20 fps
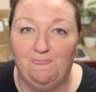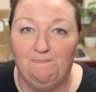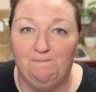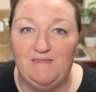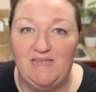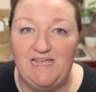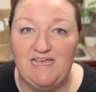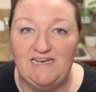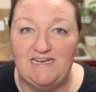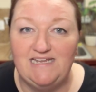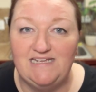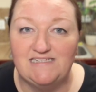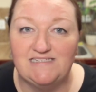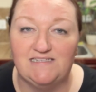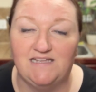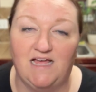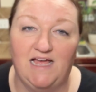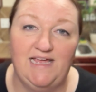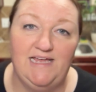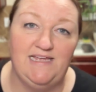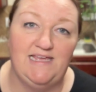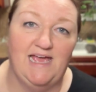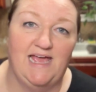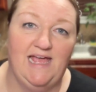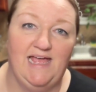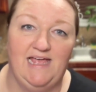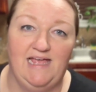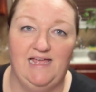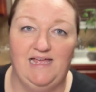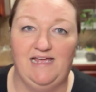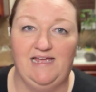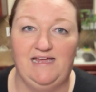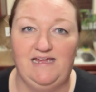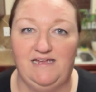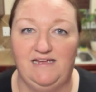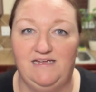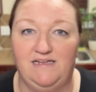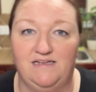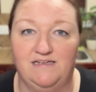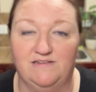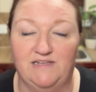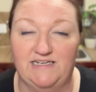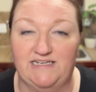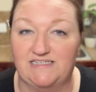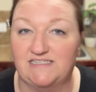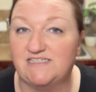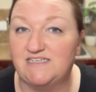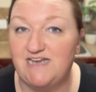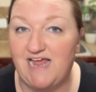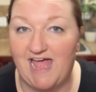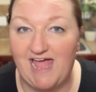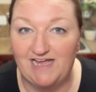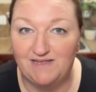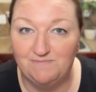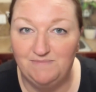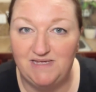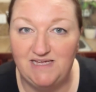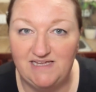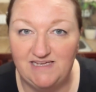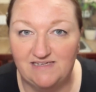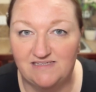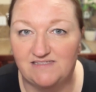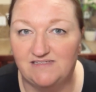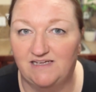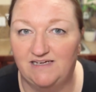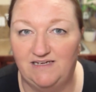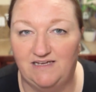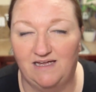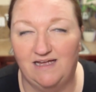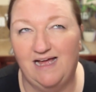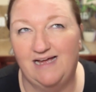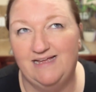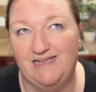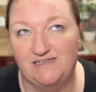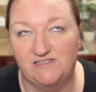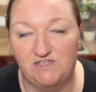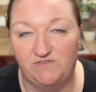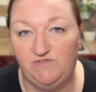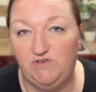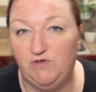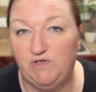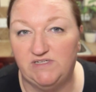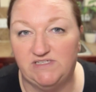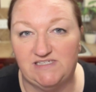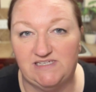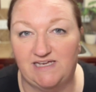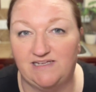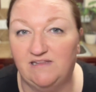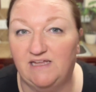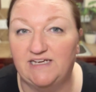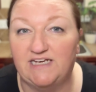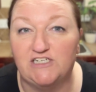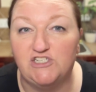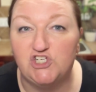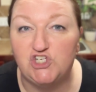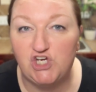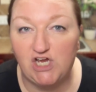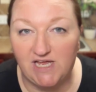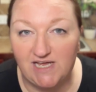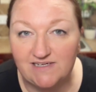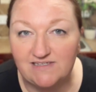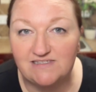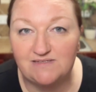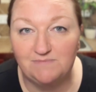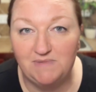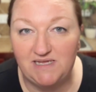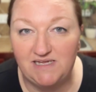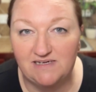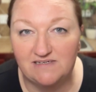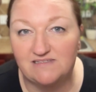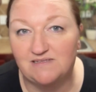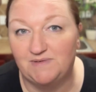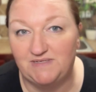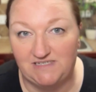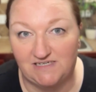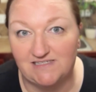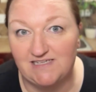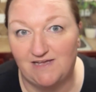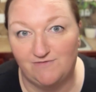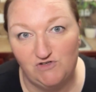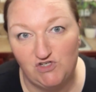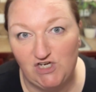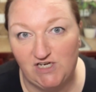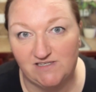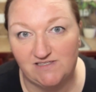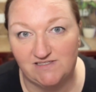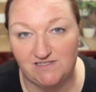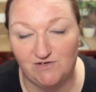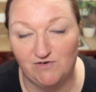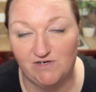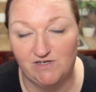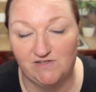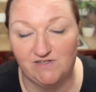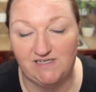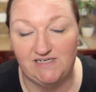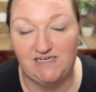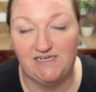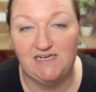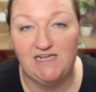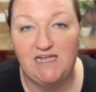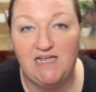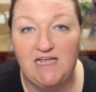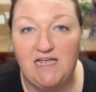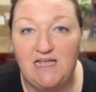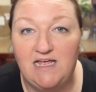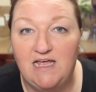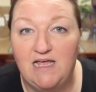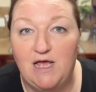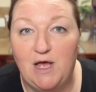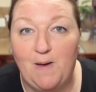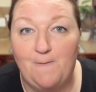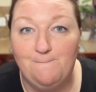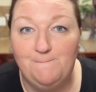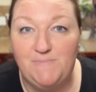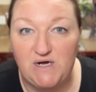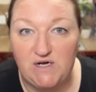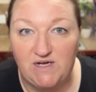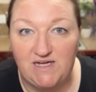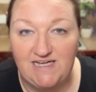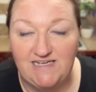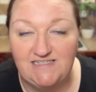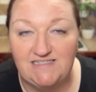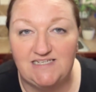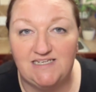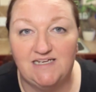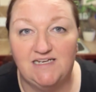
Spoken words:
it is like a snack mix. Like, I guess if you could say like a Chex mix. And it does have Chex cereal in it. But